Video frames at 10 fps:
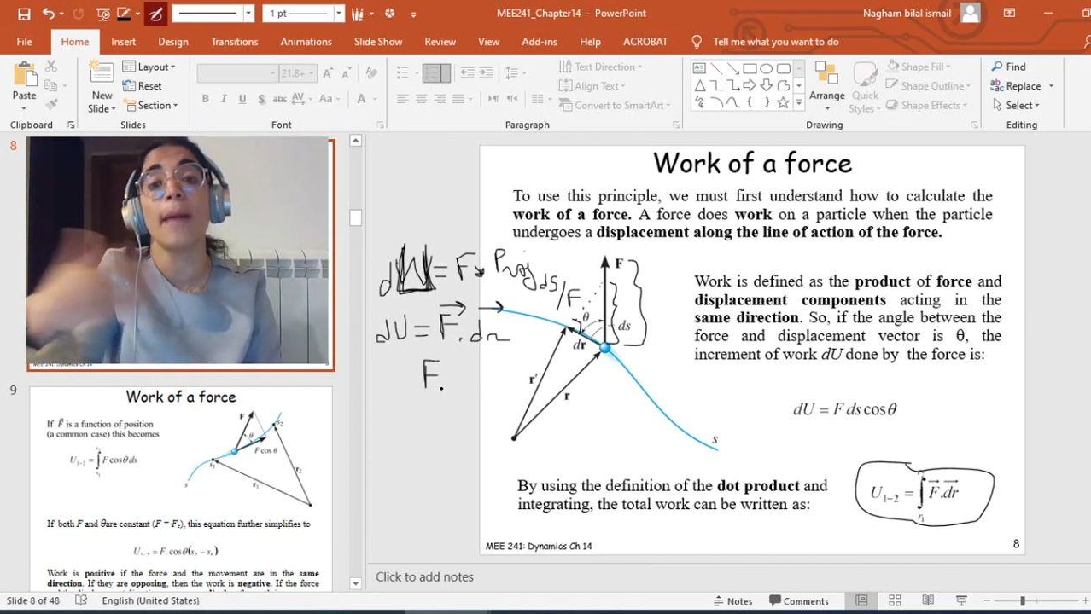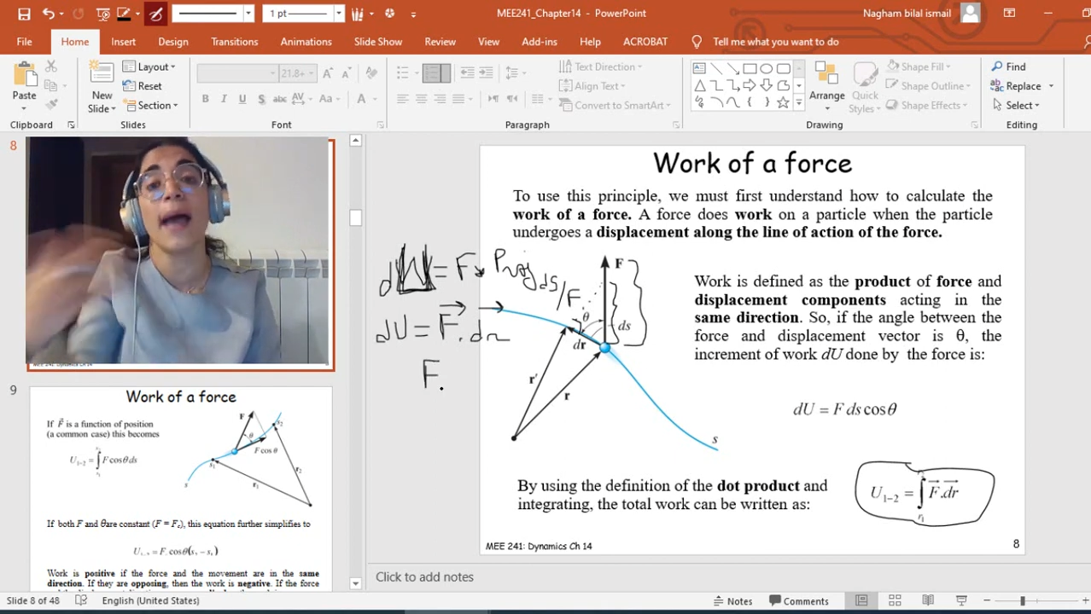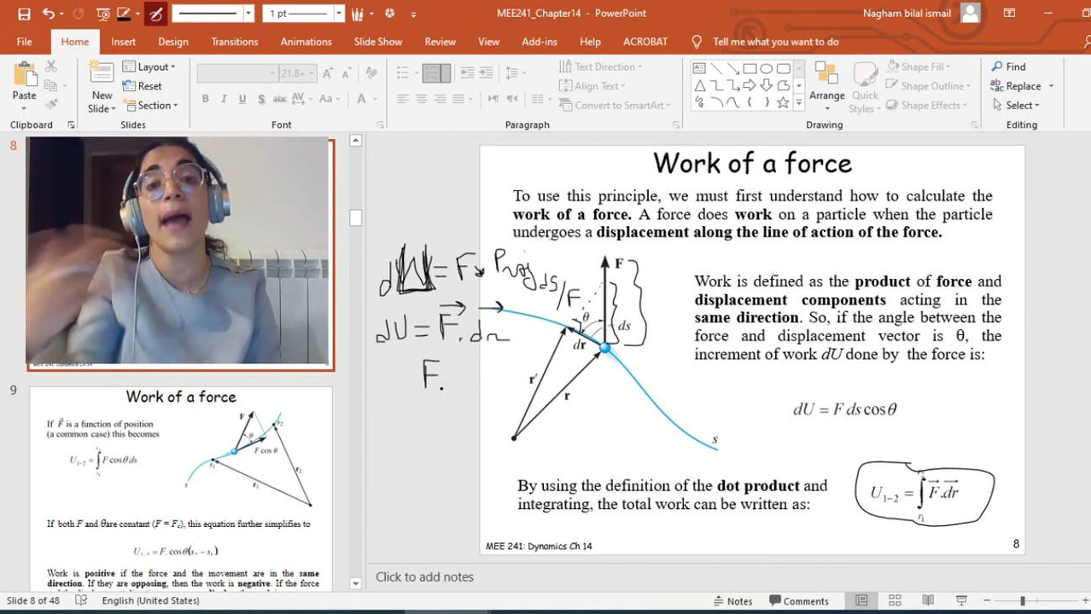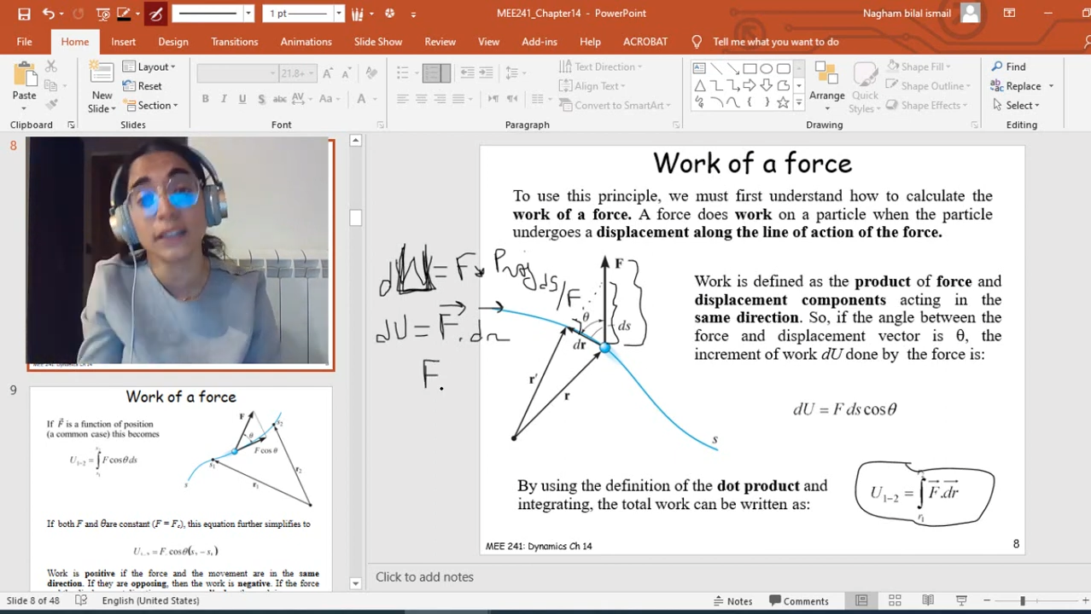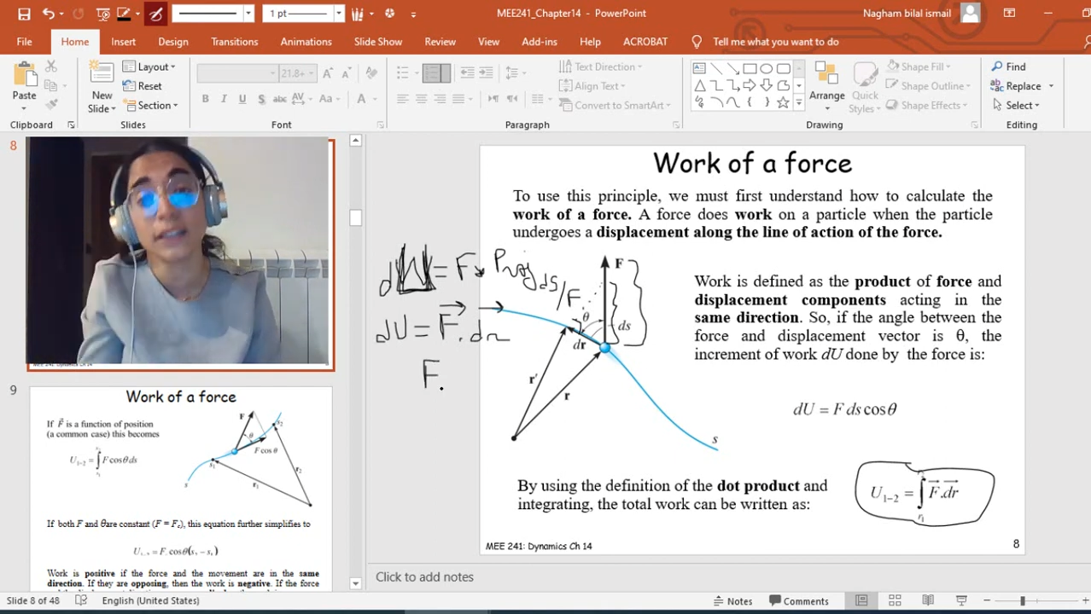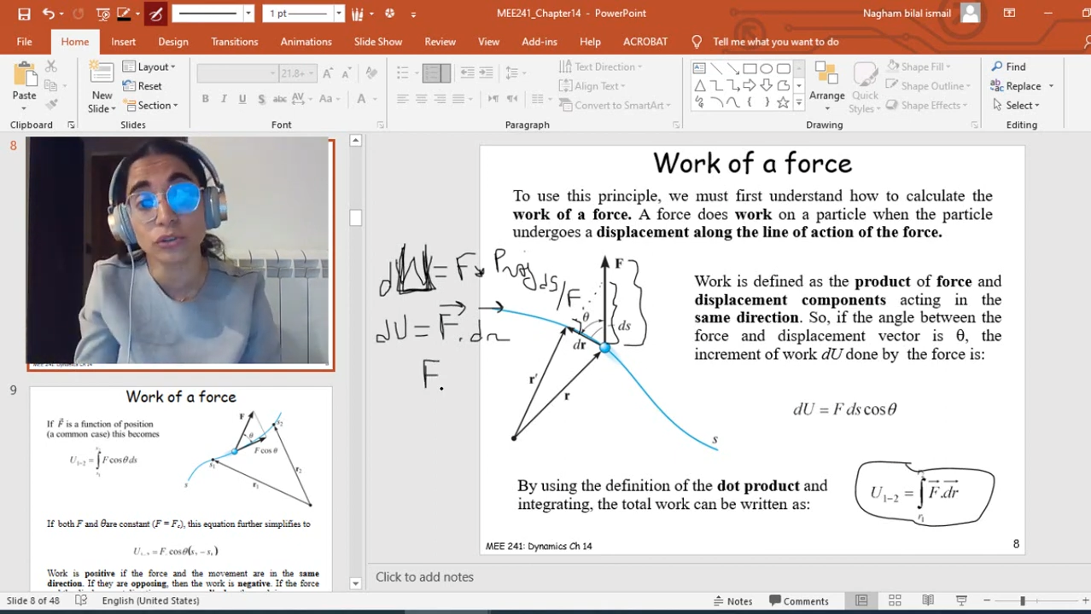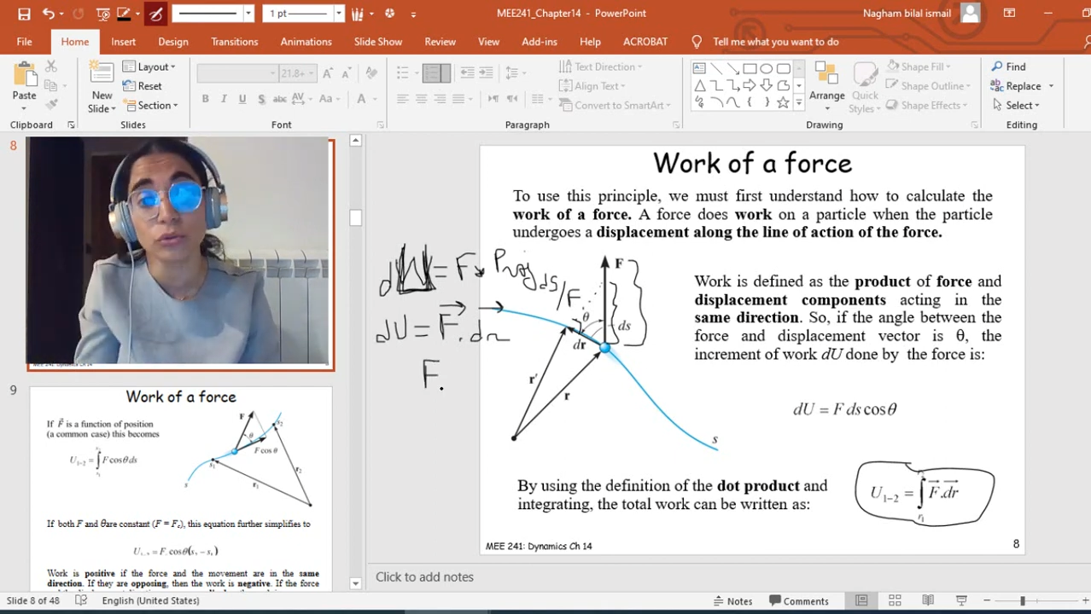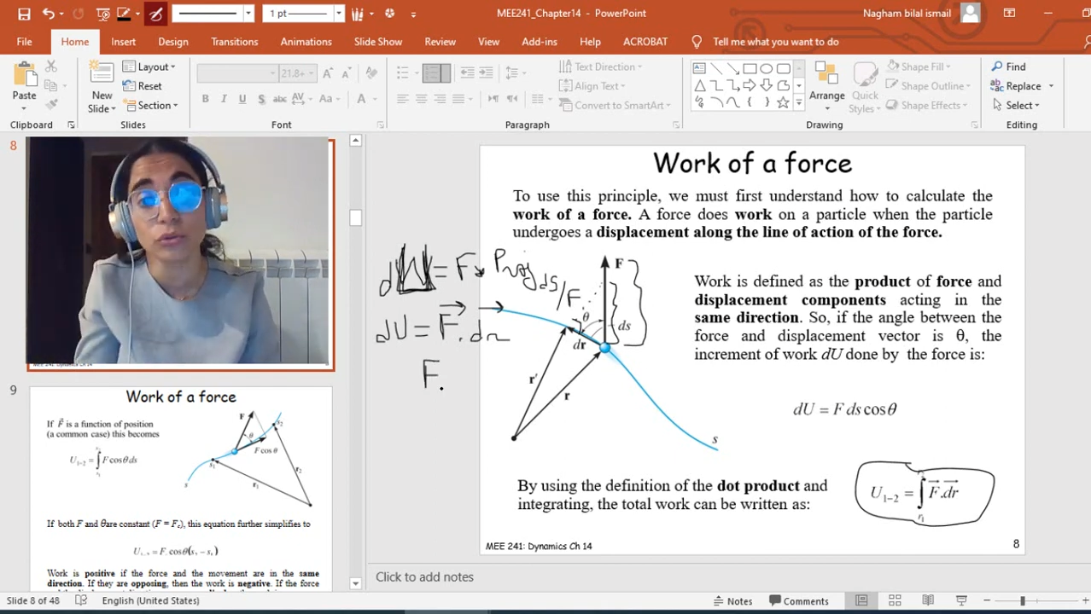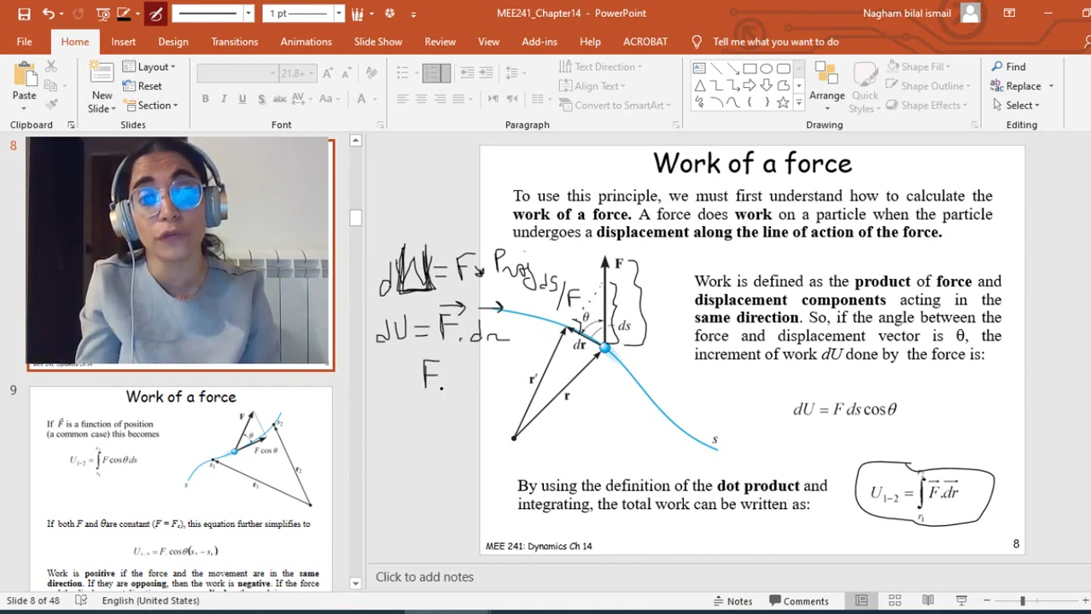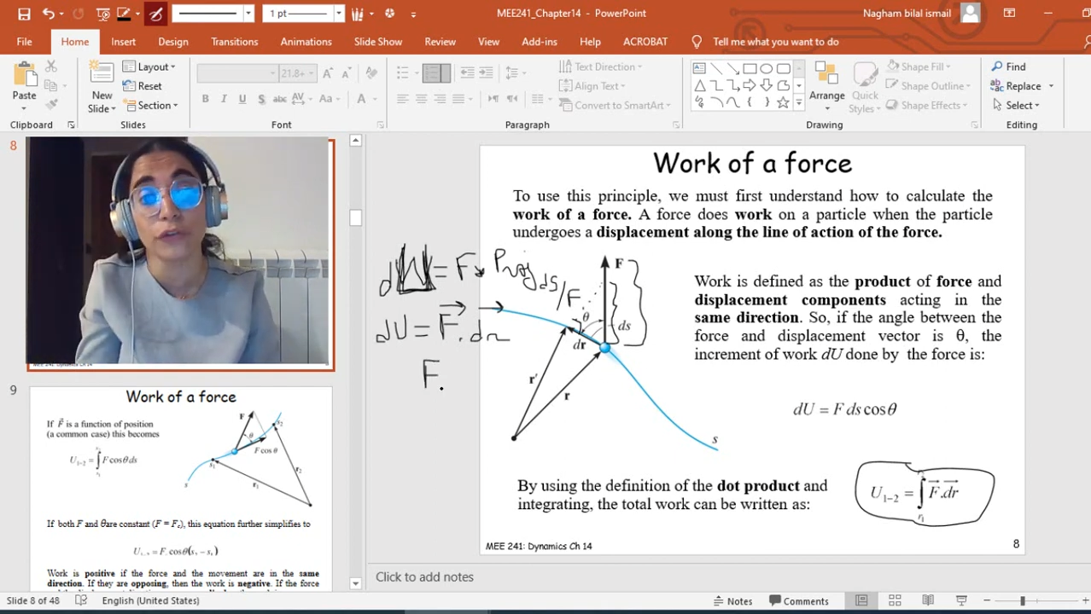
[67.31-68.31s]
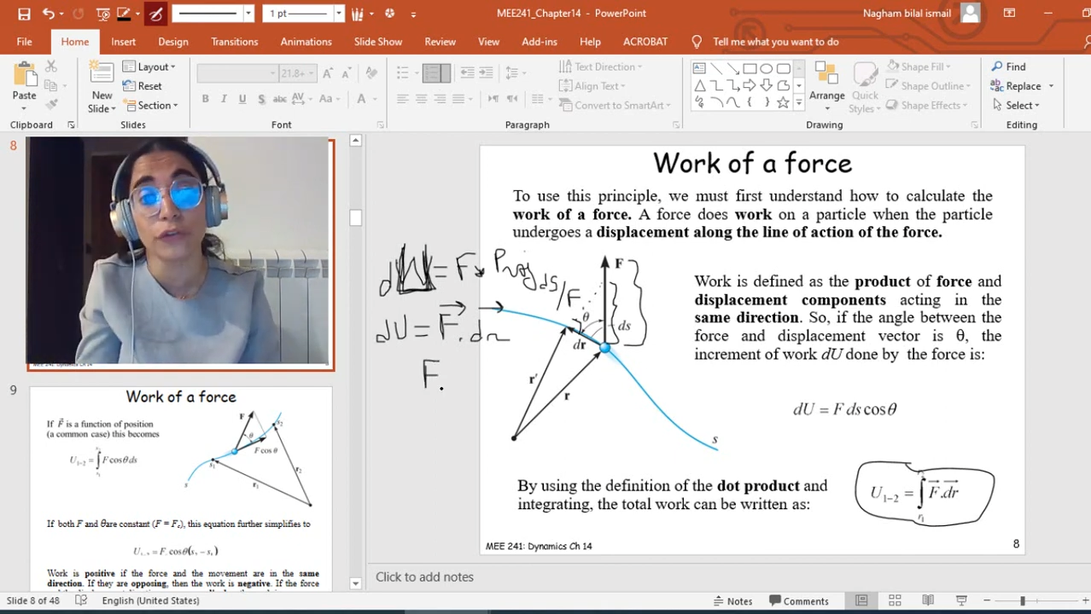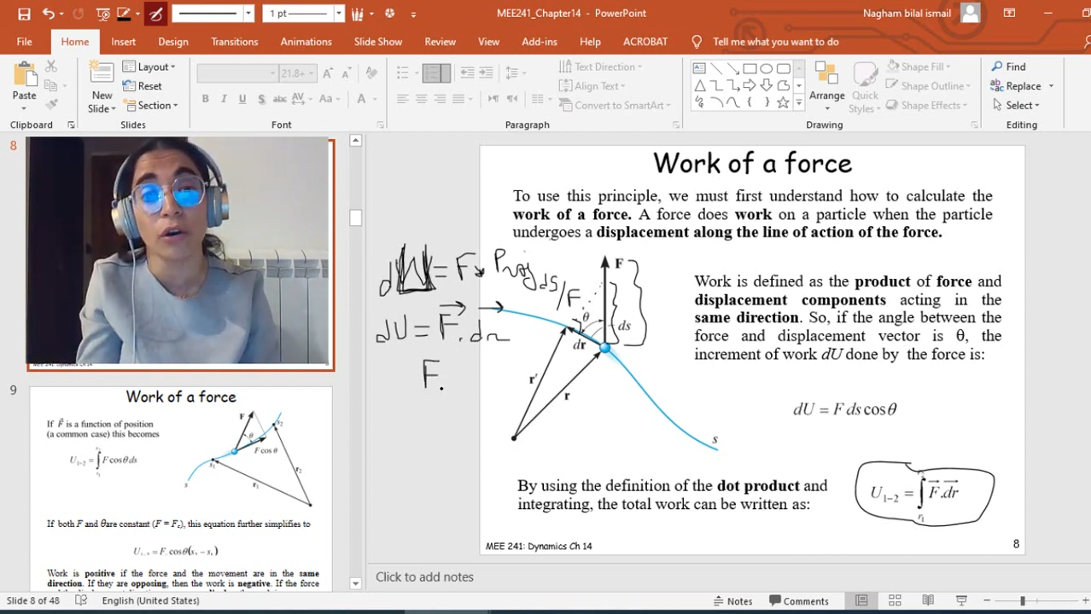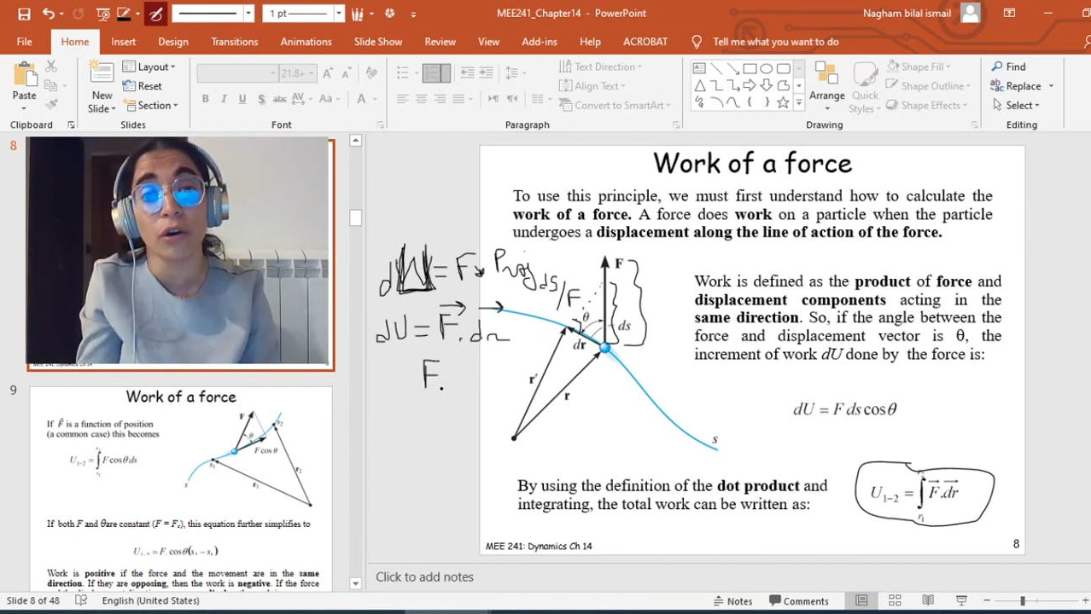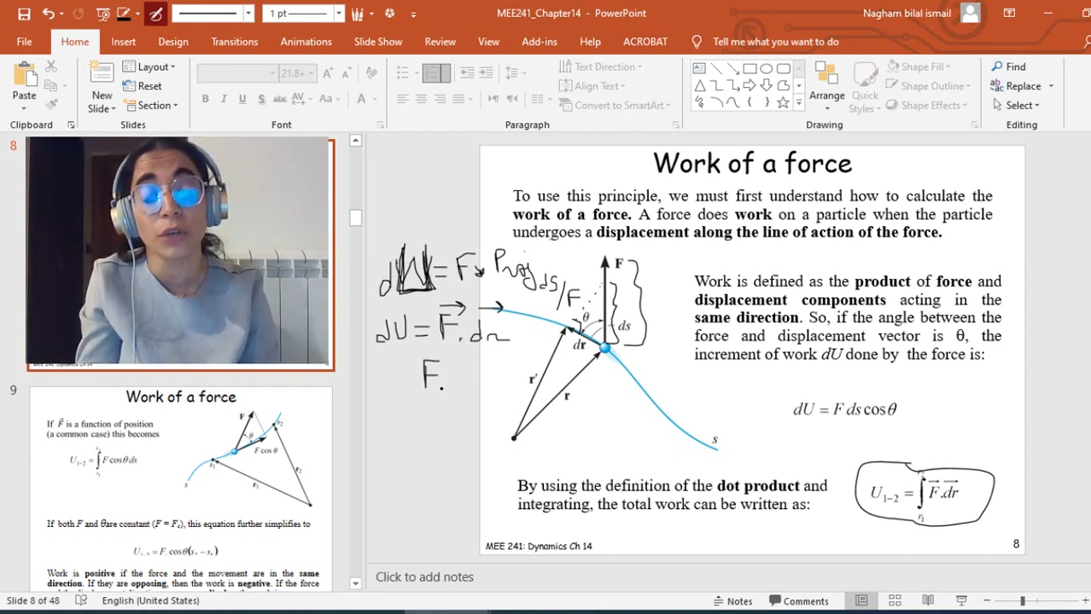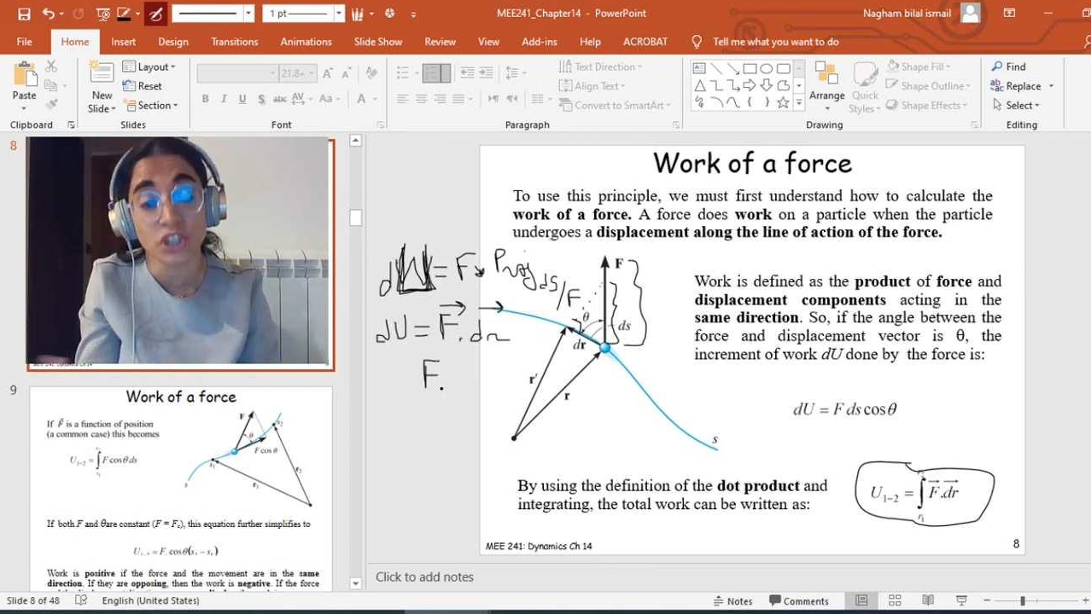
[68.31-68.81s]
magnitude of dr,